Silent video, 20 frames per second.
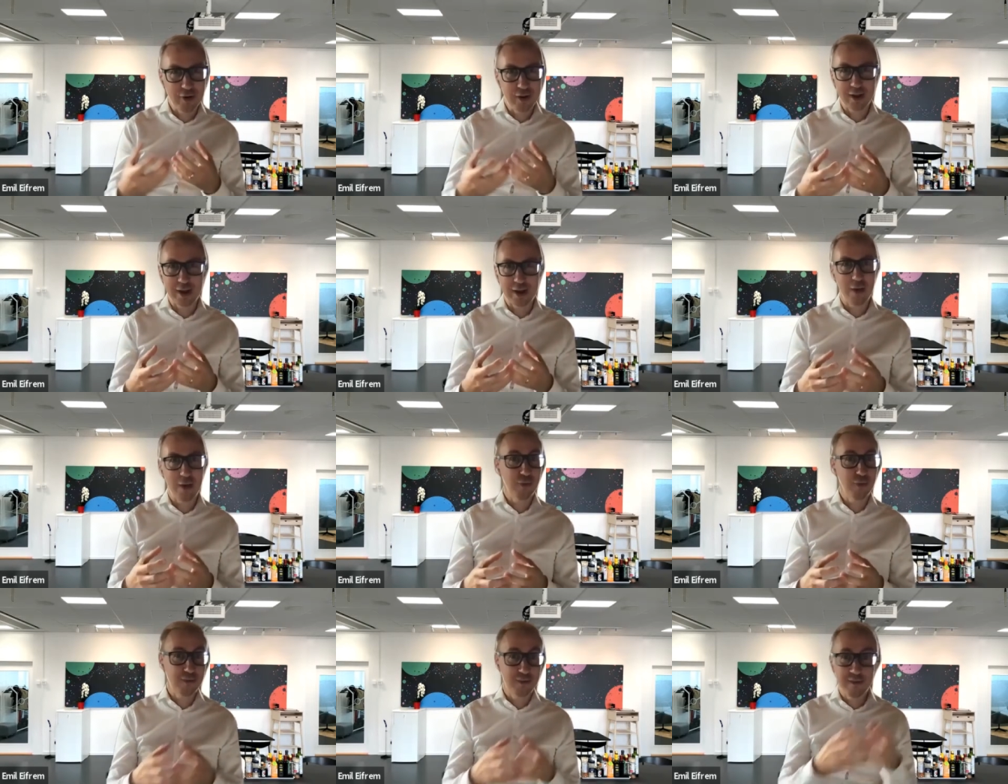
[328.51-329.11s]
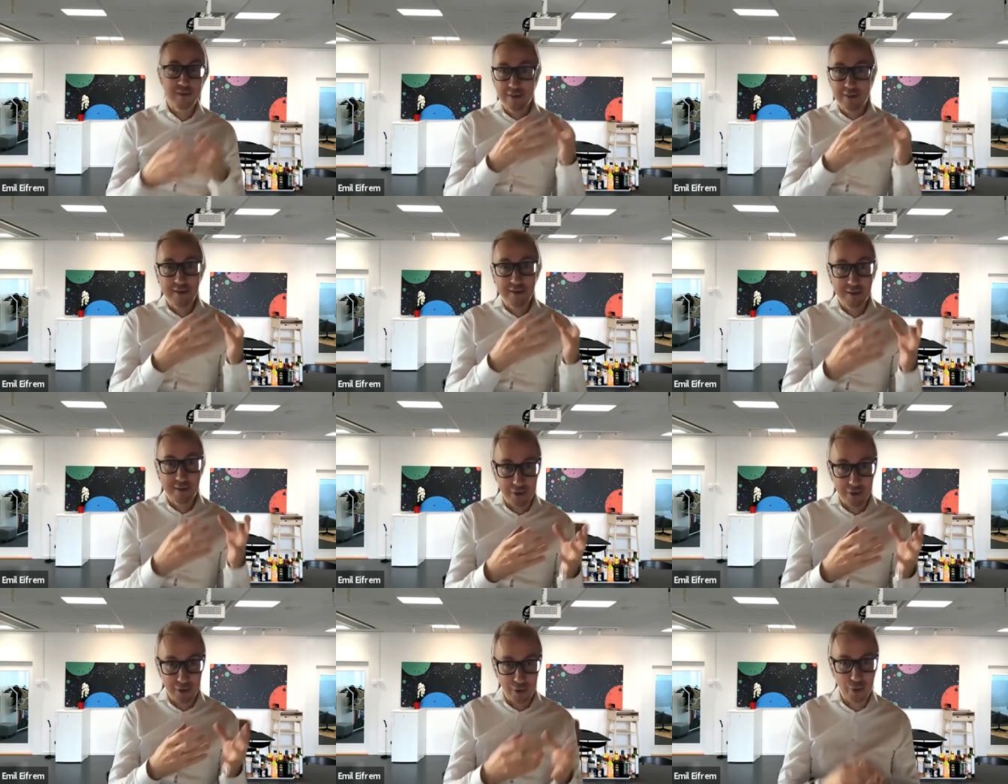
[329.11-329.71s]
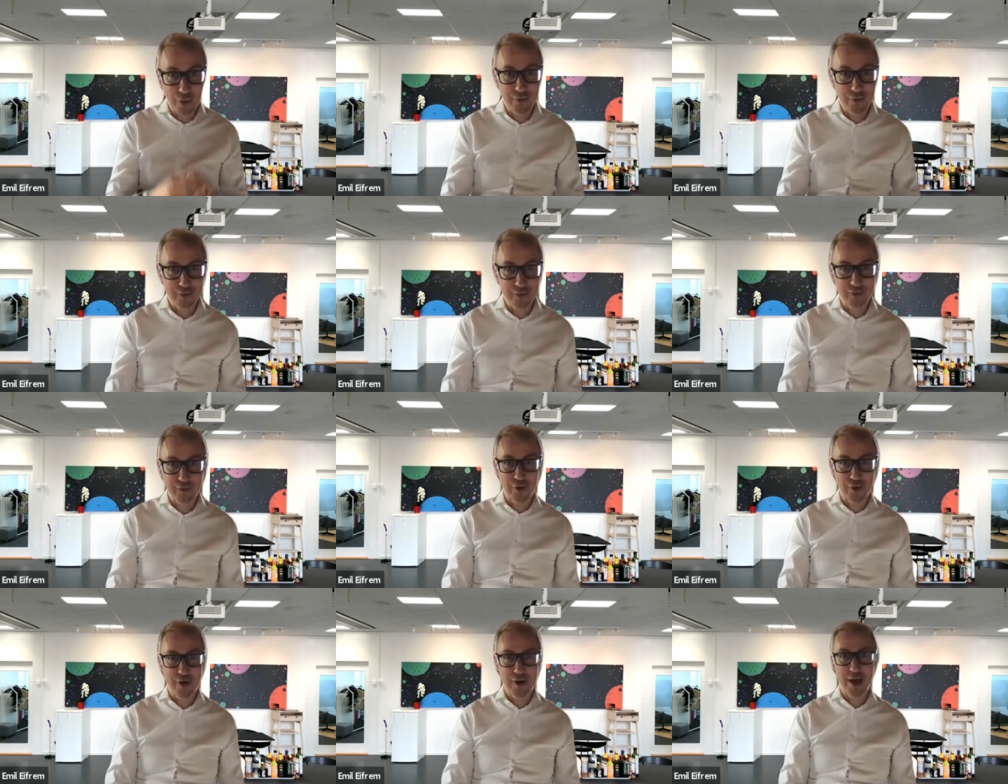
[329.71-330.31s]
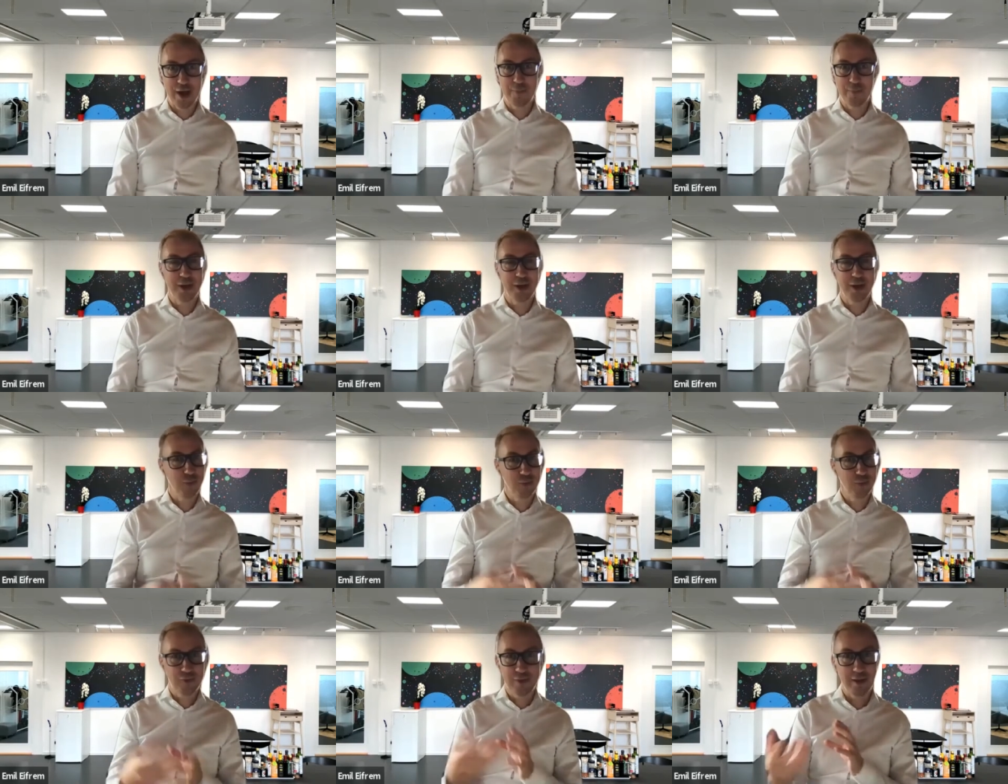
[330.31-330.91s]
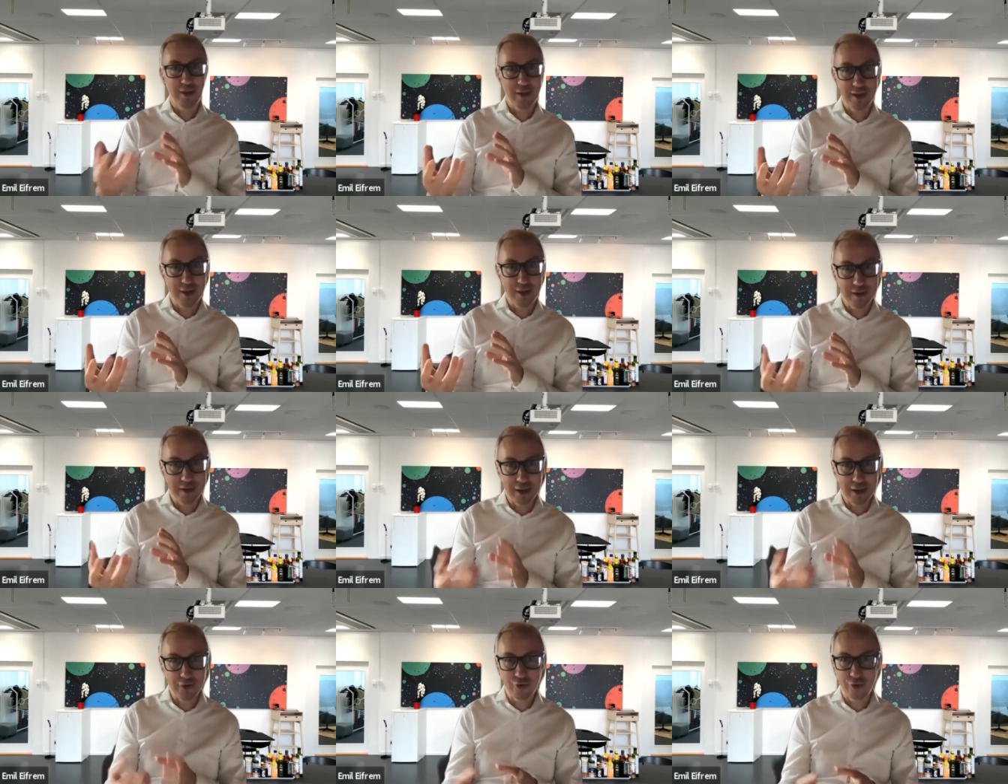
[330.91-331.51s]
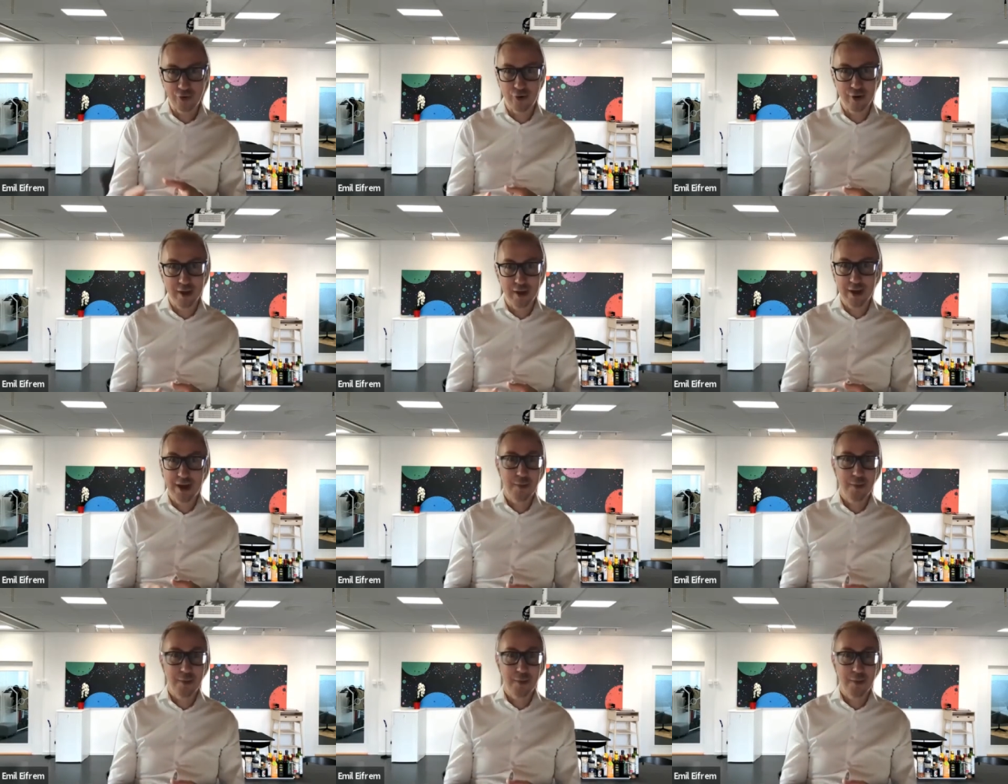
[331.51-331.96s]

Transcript: Like, I was the CTO of the startup, and he was an intern,